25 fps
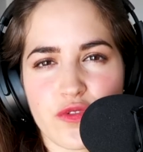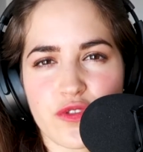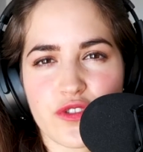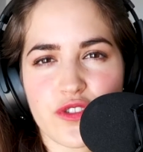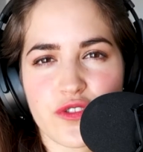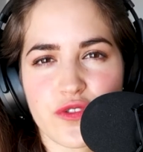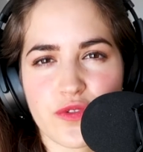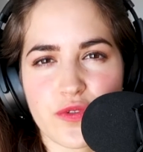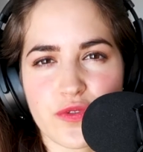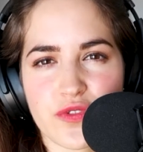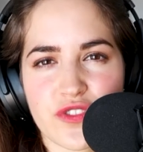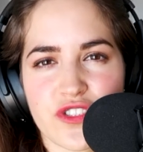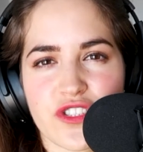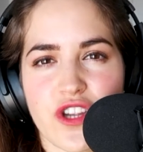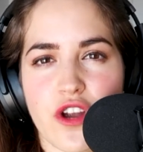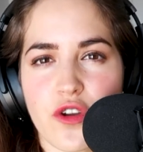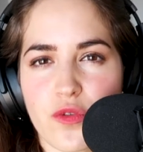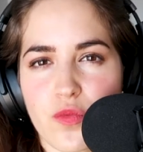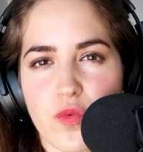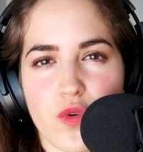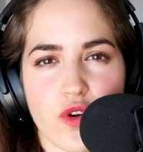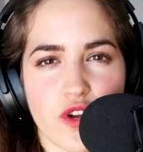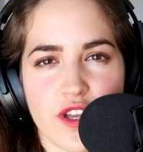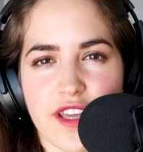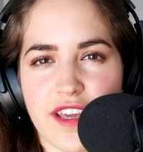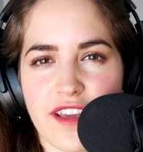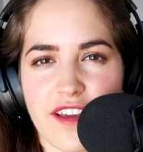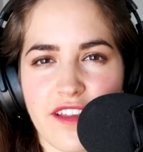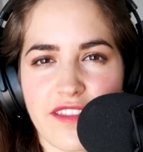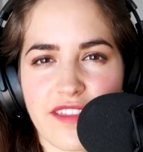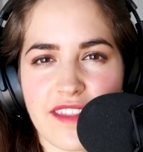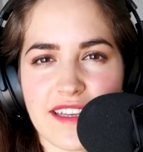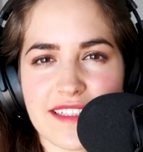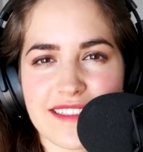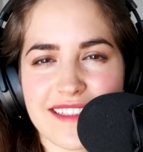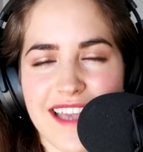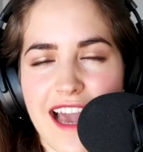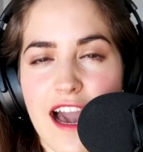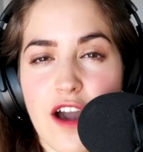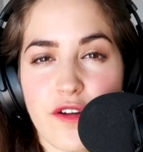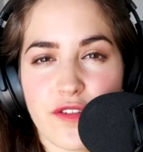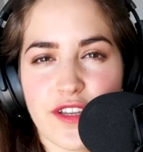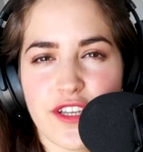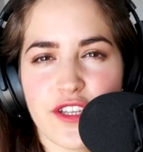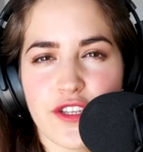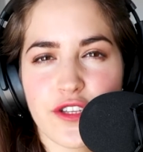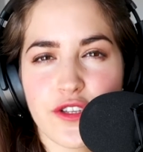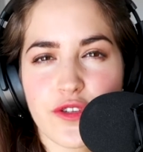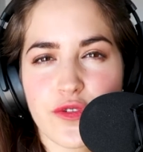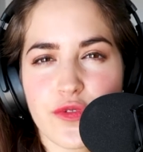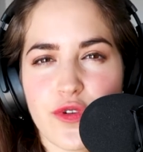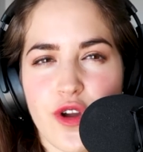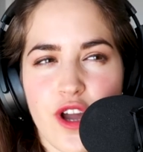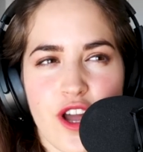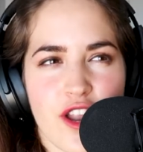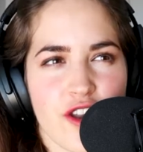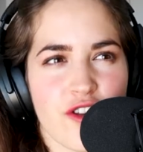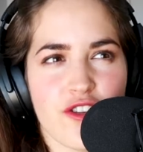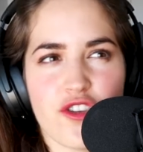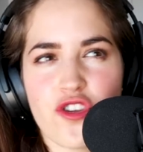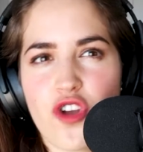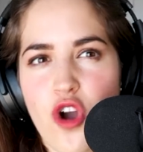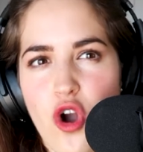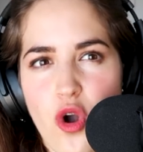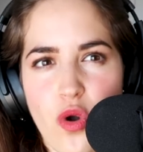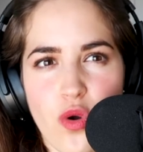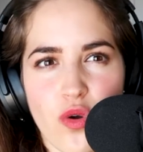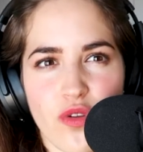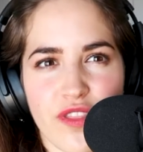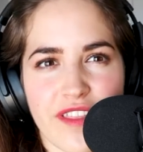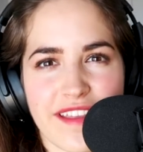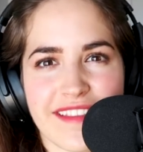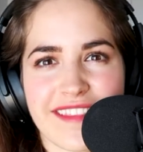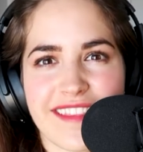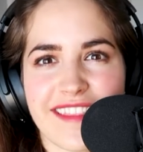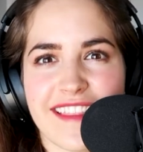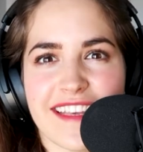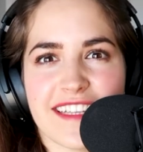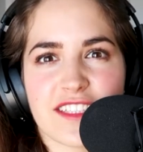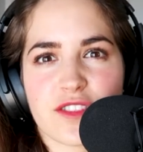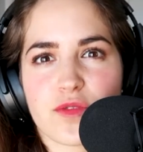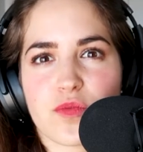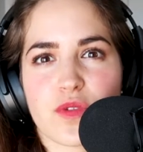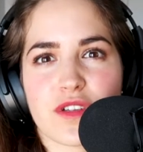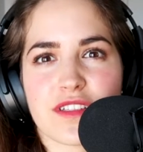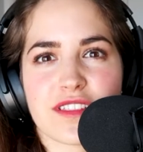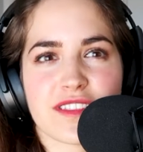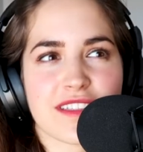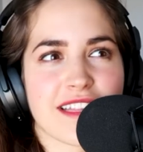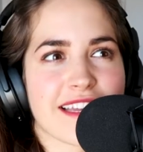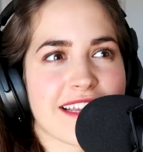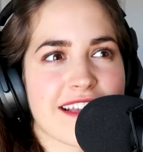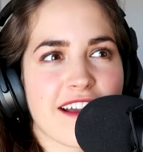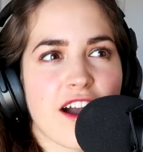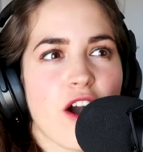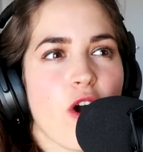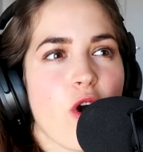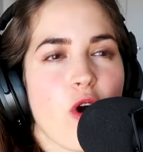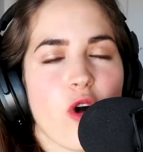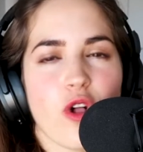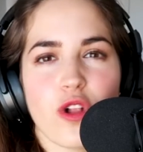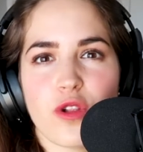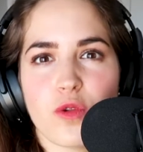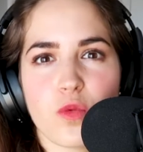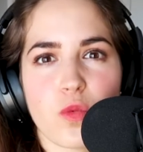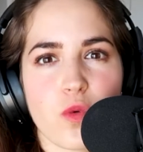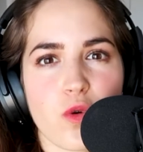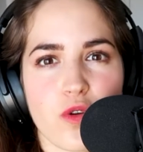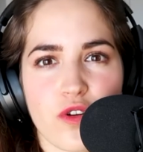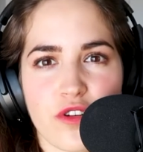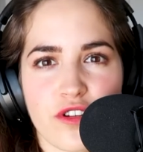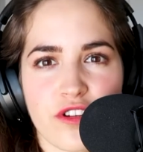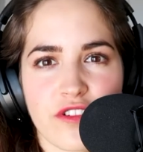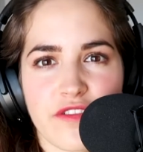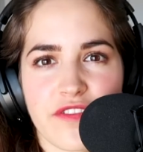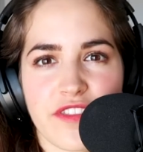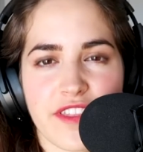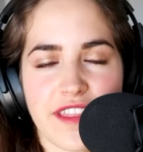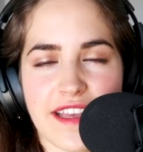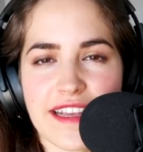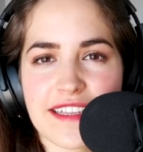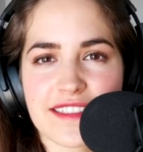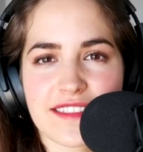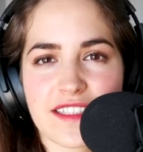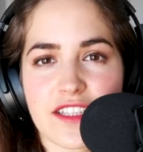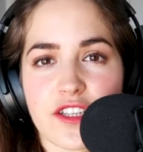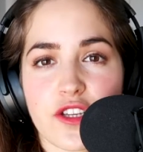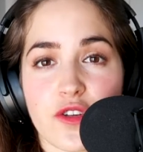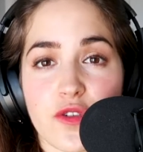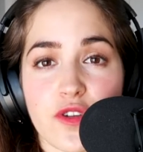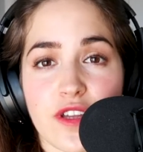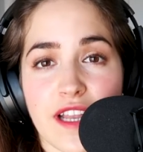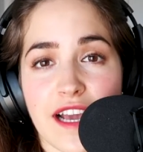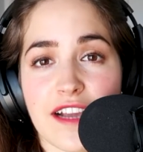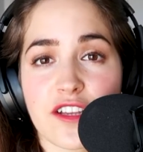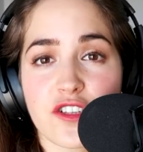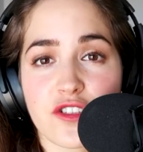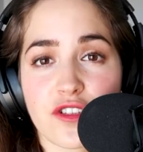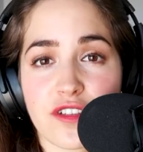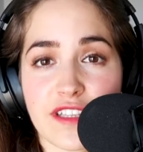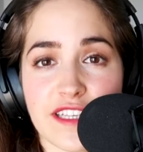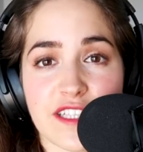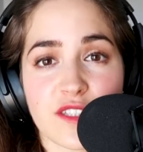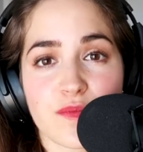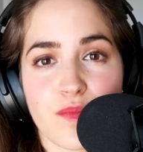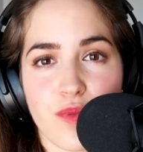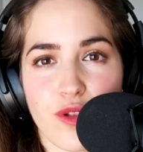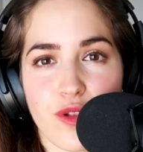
you to start working on this? How did you know that this was like a whole world of things that you could actually